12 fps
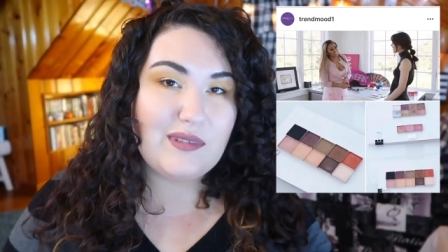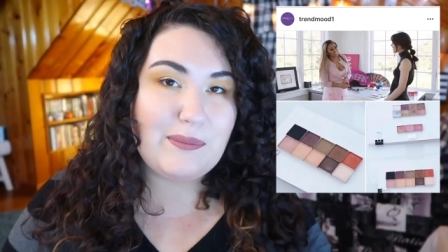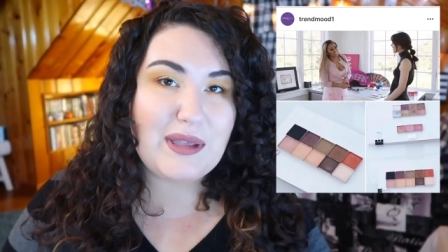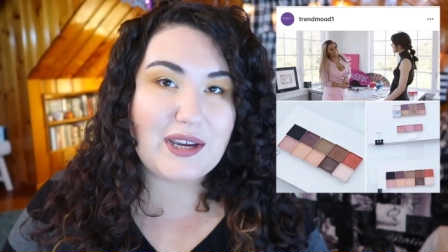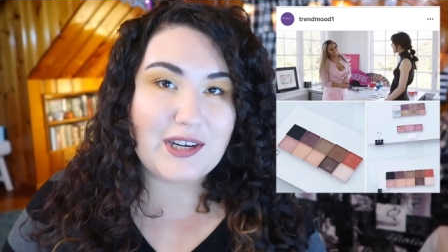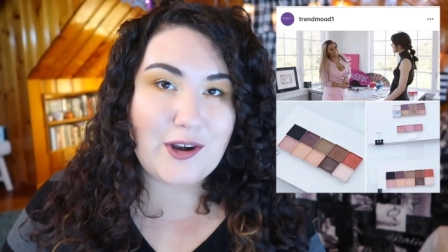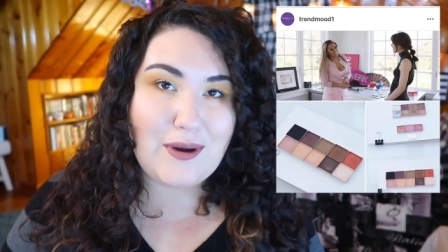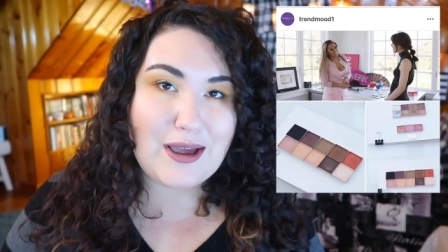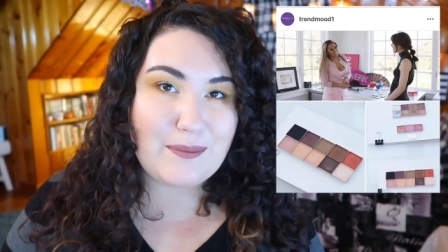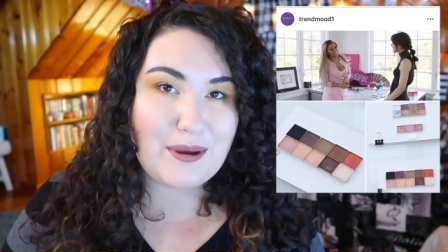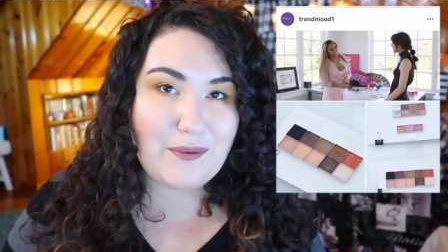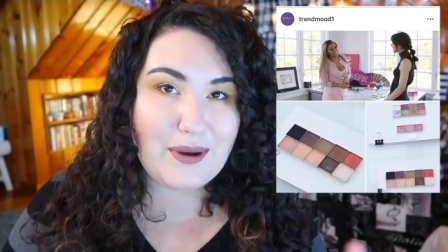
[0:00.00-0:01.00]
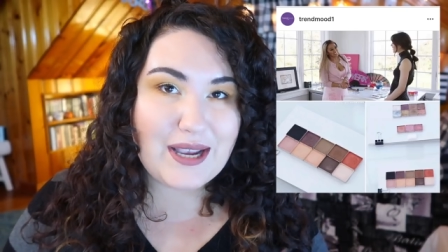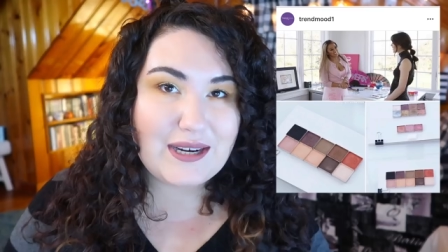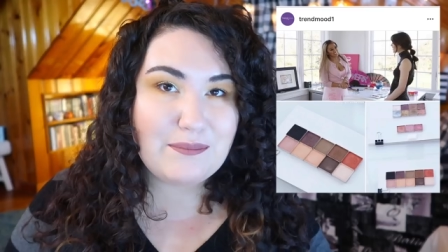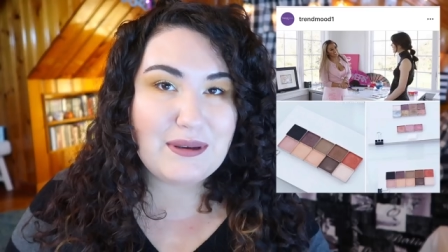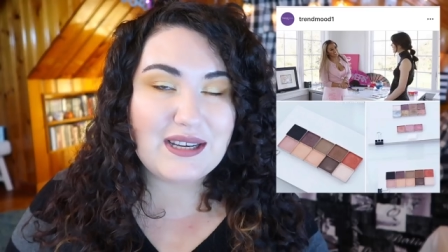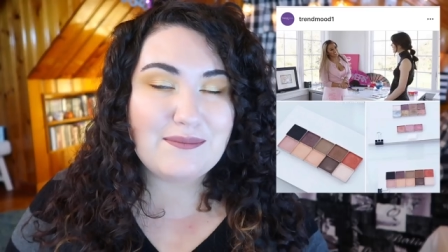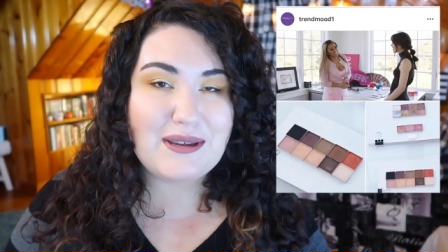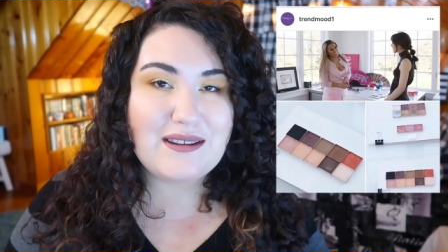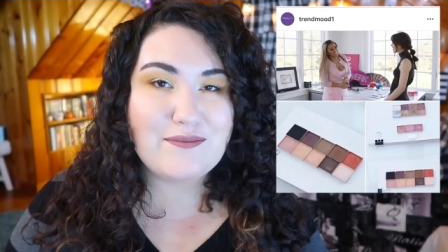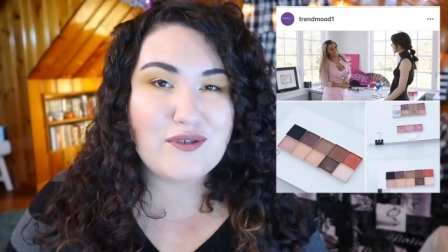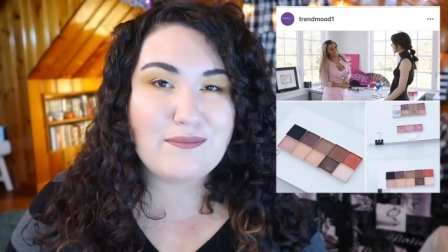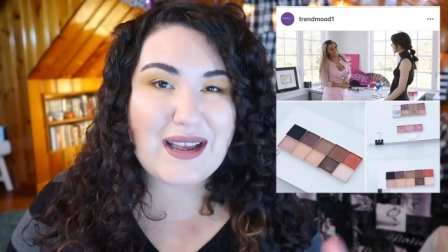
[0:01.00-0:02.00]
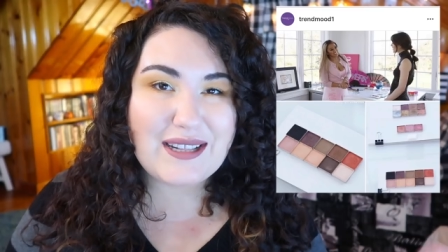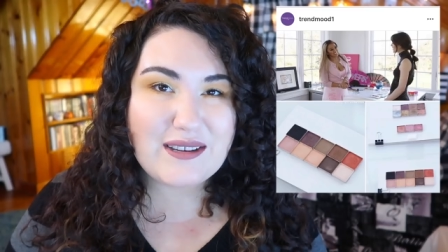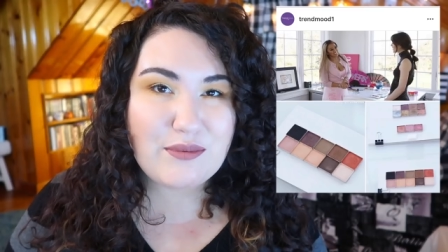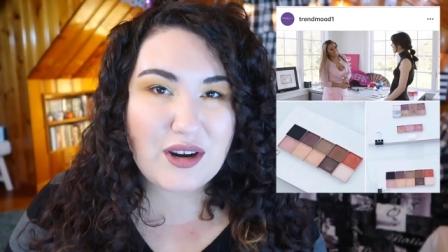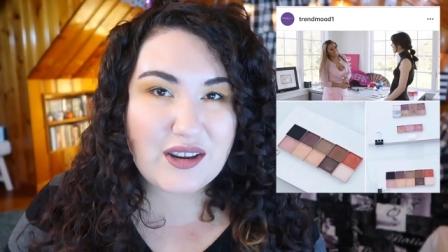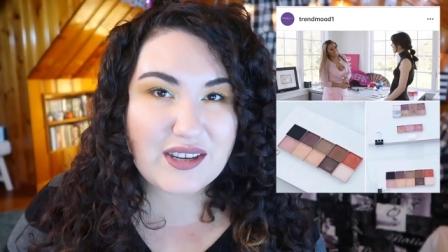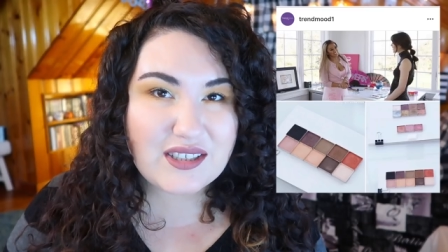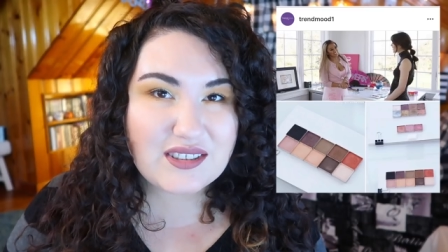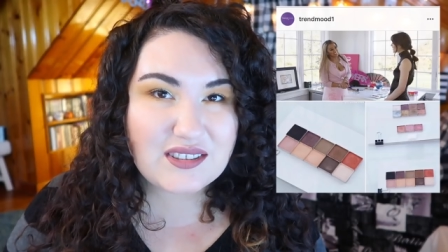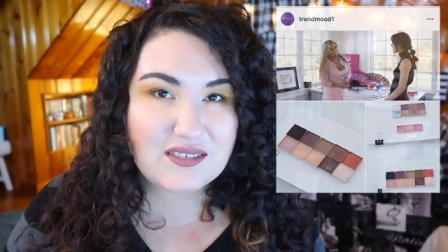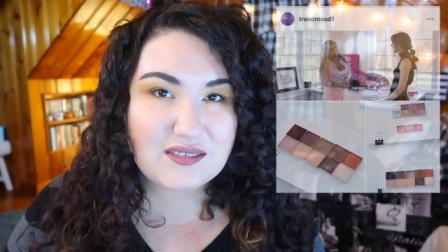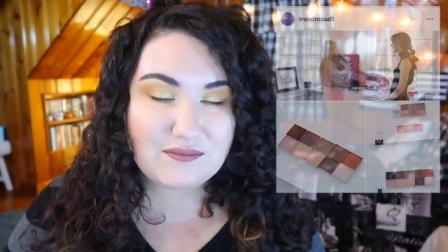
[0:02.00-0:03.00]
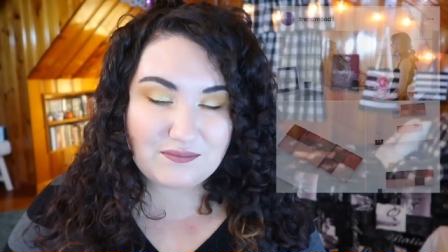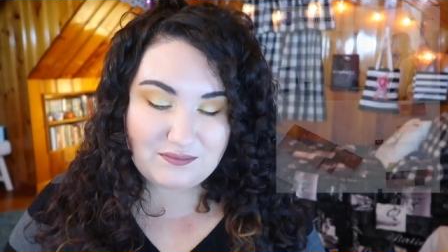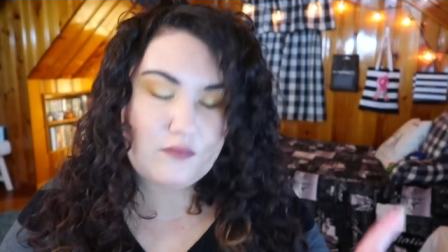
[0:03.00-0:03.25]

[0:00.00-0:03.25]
I'm not going to go out of my way to pick up any more Mally products.